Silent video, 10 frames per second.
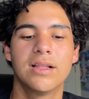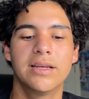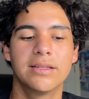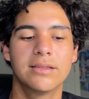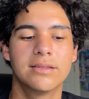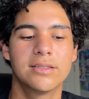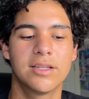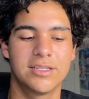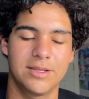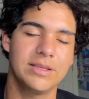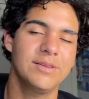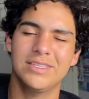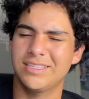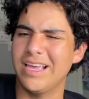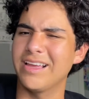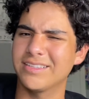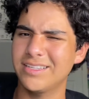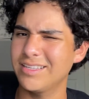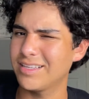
Like that's a saying, isn't it?